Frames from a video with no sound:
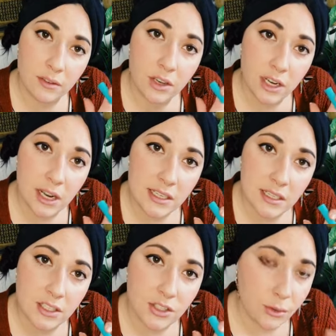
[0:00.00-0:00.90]
of a good
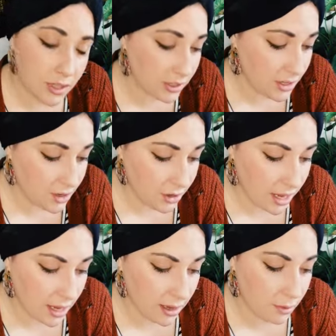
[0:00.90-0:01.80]
idea to do this in your
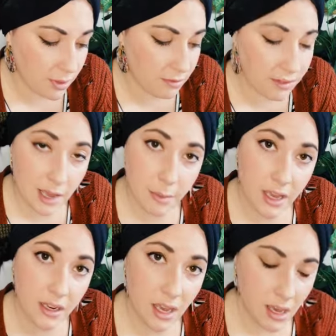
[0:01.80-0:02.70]
hand with a flat
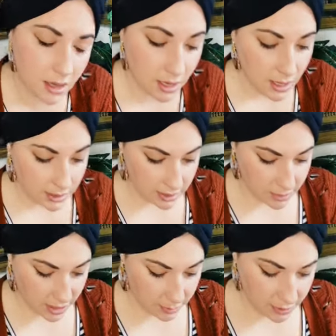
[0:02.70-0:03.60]
pancake. Sometimes